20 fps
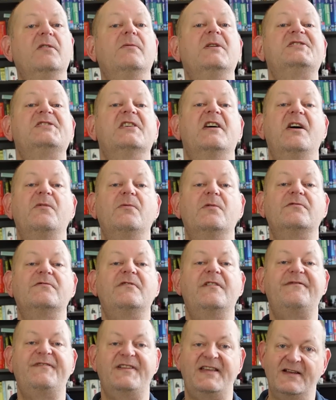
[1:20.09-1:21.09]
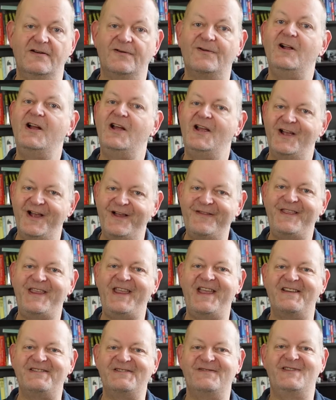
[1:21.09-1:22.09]
which I will reveal at
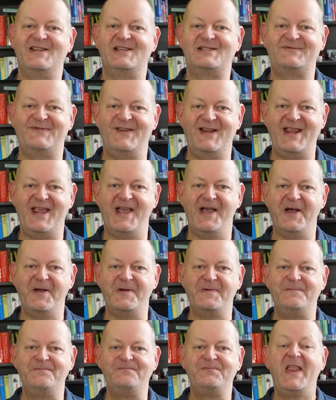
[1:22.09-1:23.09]
the end of this video.